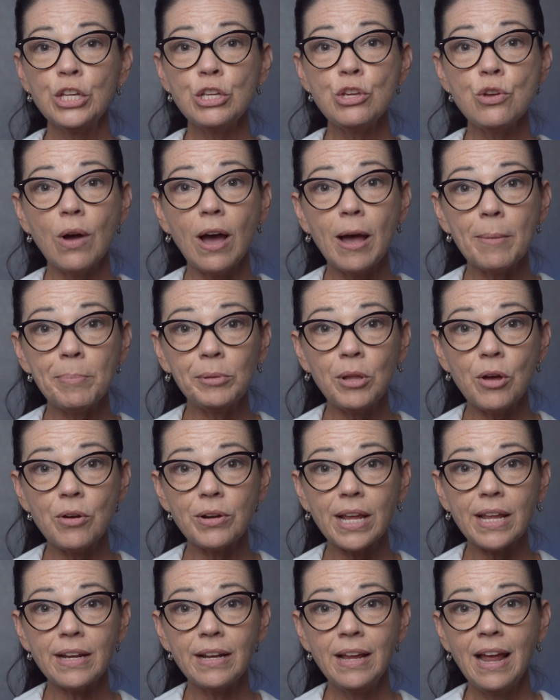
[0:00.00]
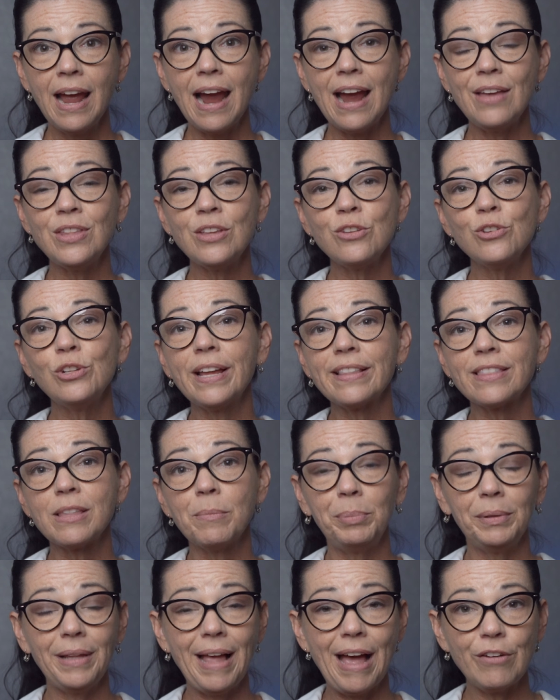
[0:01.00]
you upload it, and then you let the
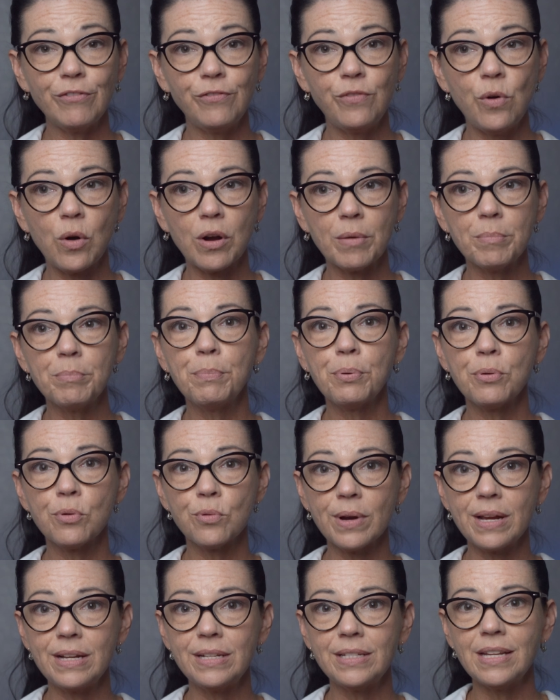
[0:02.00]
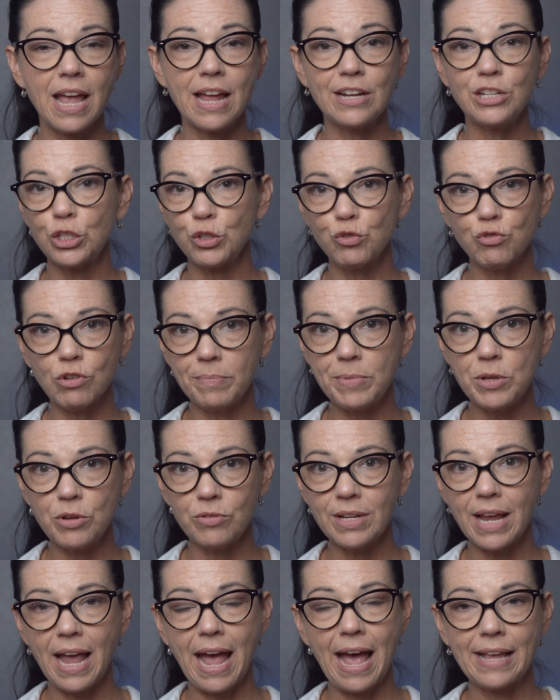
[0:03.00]
platform print and
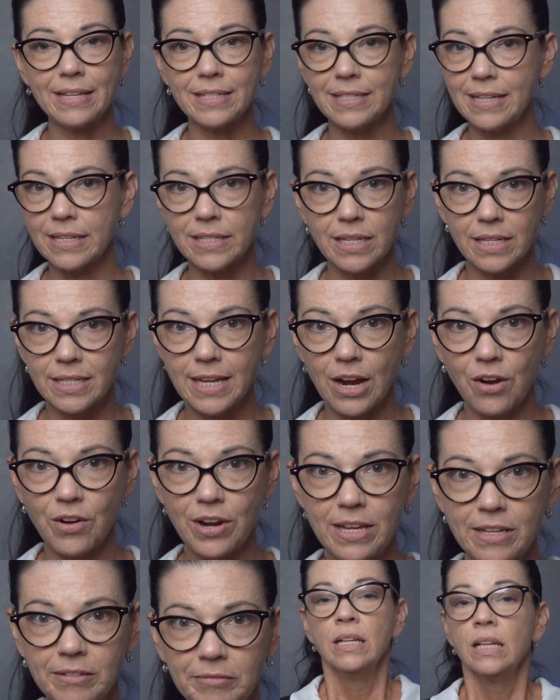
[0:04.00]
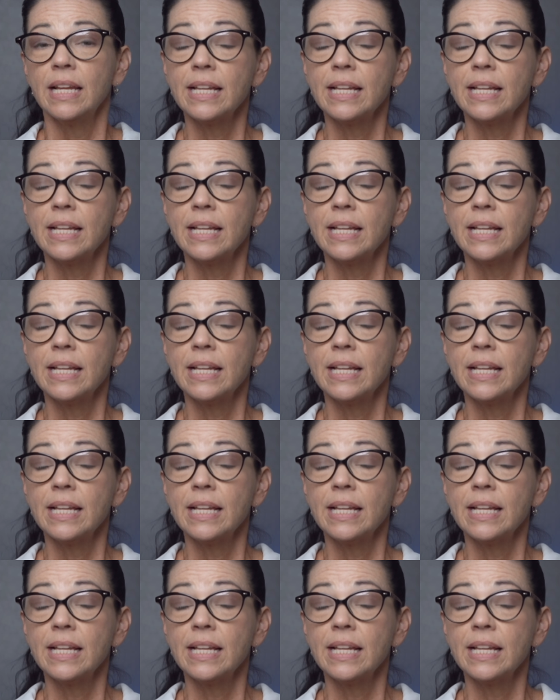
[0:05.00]
distribute as necessary.